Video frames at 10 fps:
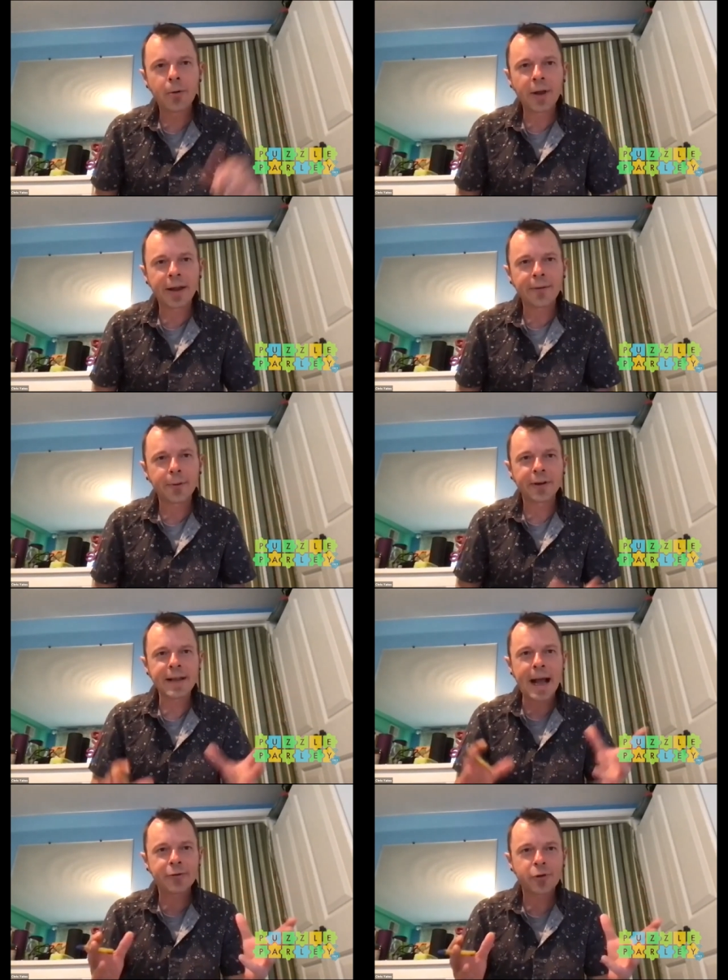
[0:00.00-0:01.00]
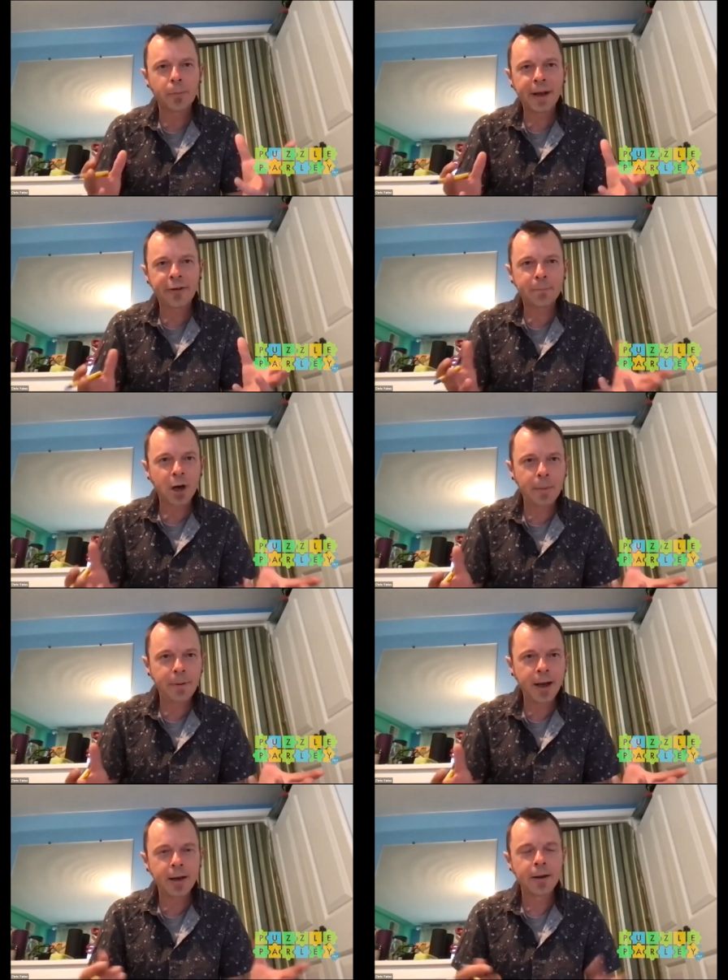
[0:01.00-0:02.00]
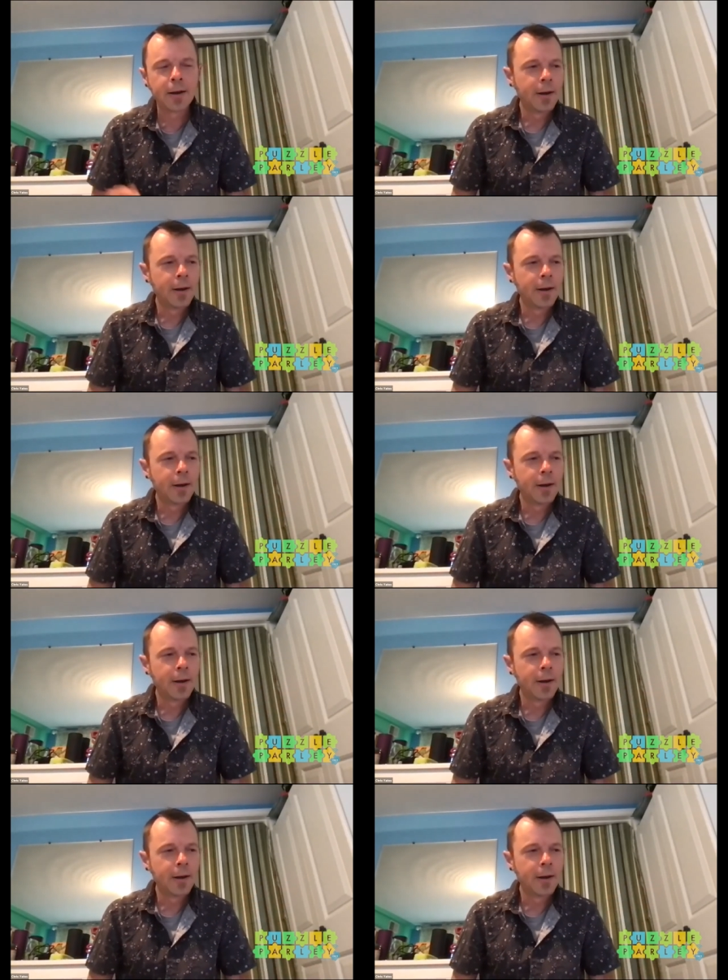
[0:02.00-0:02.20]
Like there was like natural based spray paint,